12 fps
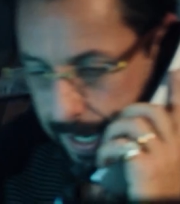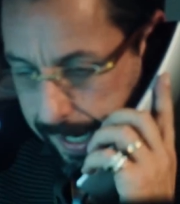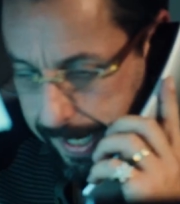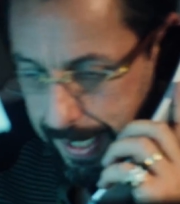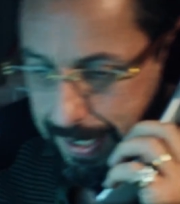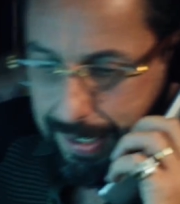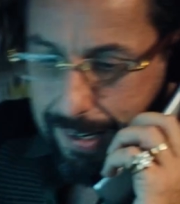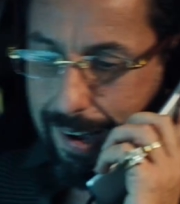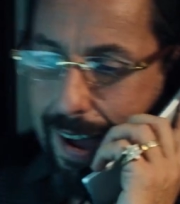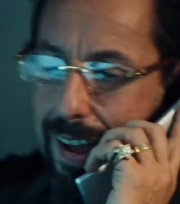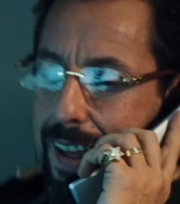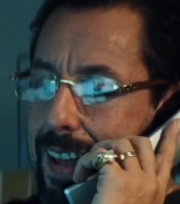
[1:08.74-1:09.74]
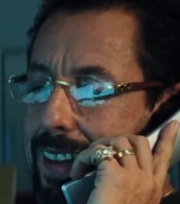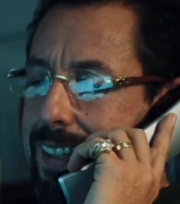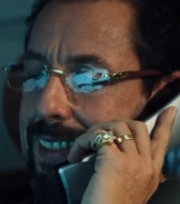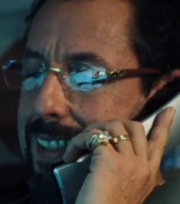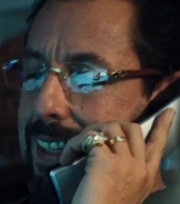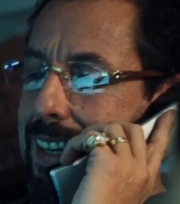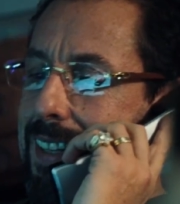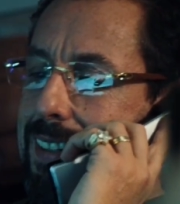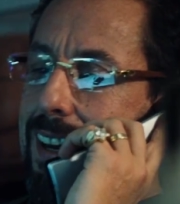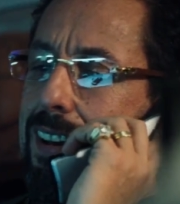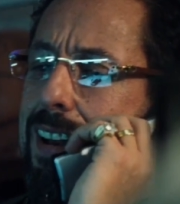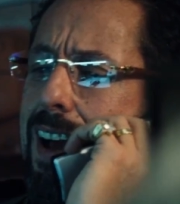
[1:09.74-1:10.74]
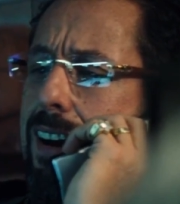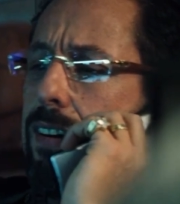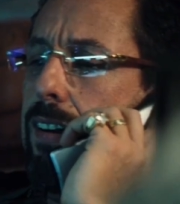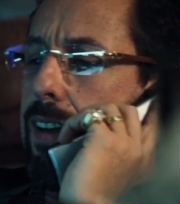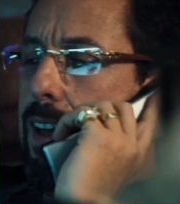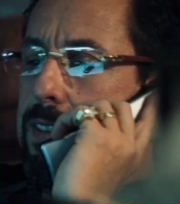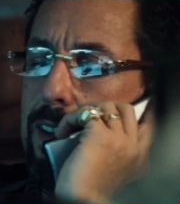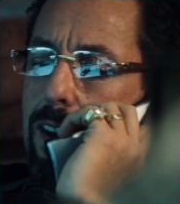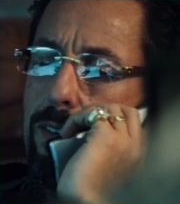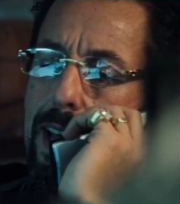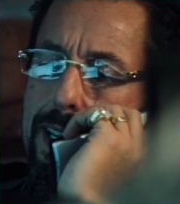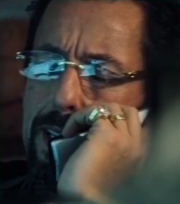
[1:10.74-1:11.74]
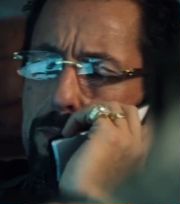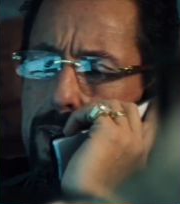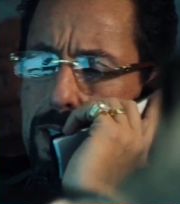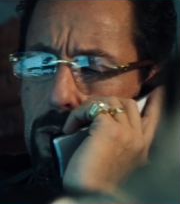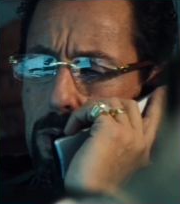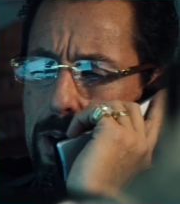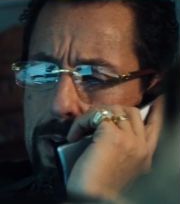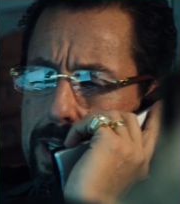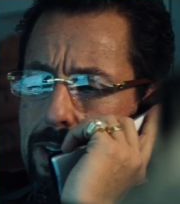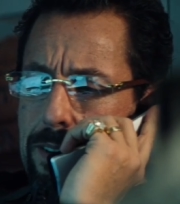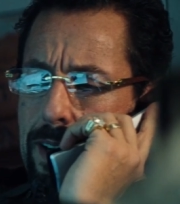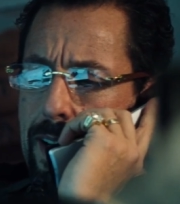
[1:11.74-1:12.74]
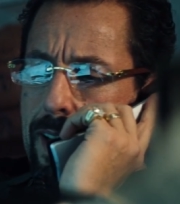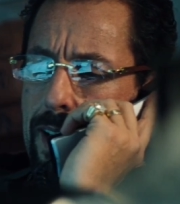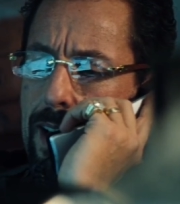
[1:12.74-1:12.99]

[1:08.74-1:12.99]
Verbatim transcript: That message you left ah. actually was very disturbing. No, no, no, I didn't mean to worry okay. you.